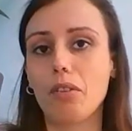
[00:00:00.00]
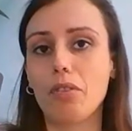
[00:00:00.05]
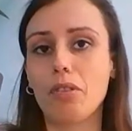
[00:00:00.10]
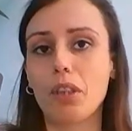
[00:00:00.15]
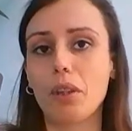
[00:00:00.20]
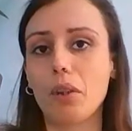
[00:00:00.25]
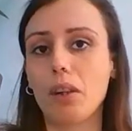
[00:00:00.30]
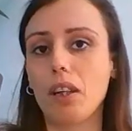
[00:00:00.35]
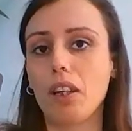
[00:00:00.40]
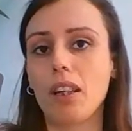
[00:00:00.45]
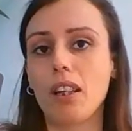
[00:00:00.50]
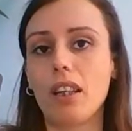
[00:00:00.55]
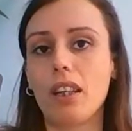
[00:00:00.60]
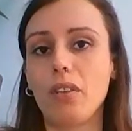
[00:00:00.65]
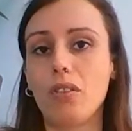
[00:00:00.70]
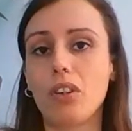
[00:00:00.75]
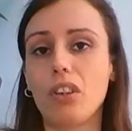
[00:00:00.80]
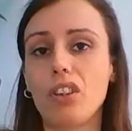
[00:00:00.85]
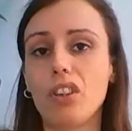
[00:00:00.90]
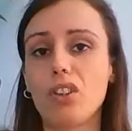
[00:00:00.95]
You can, if
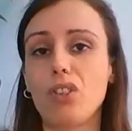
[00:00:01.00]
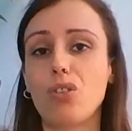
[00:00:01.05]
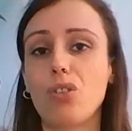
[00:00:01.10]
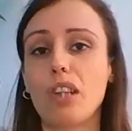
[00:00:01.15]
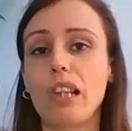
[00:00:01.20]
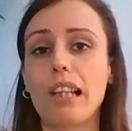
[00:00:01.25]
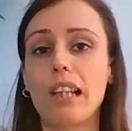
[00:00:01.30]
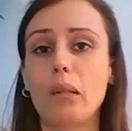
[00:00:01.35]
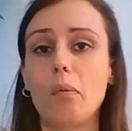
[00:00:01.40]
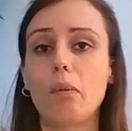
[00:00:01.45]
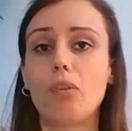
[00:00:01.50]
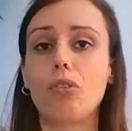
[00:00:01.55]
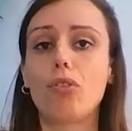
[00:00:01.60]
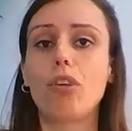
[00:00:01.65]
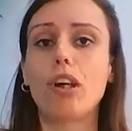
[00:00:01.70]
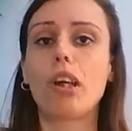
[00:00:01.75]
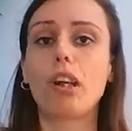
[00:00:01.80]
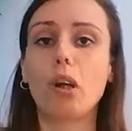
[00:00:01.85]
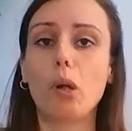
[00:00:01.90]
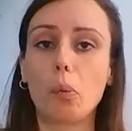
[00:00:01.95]
you're just feeling a bit
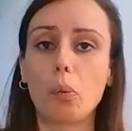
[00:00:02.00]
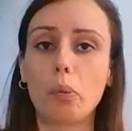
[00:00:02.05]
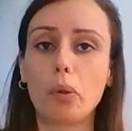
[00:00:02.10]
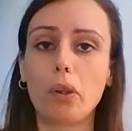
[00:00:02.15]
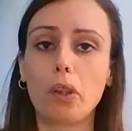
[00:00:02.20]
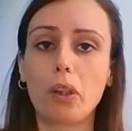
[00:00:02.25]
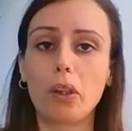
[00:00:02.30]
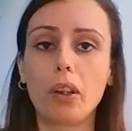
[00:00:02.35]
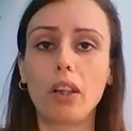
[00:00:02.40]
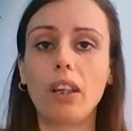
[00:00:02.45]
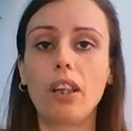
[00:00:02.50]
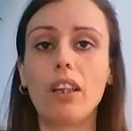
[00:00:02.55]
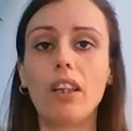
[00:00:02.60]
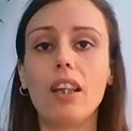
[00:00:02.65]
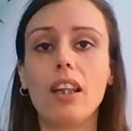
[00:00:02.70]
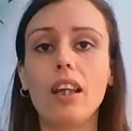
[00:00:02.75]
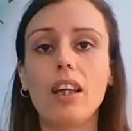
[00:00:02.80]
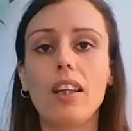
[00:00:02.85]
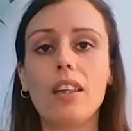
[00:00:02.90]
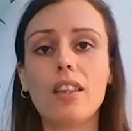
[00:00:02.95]
fed up, you can
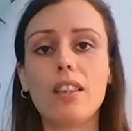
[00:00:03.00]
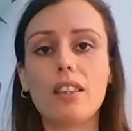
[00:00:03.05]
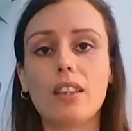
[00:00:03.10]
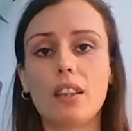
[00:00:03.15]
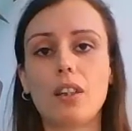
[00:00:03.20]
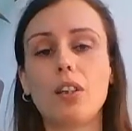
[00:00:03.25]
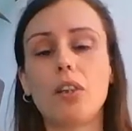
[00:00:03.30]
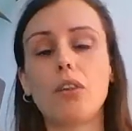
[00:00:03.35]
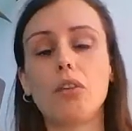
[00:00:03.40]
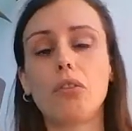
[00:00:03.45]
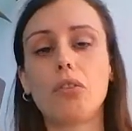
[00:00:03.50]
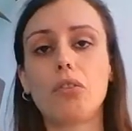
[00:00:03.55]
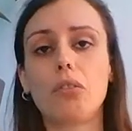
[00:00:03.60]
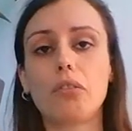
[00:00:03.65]
sort of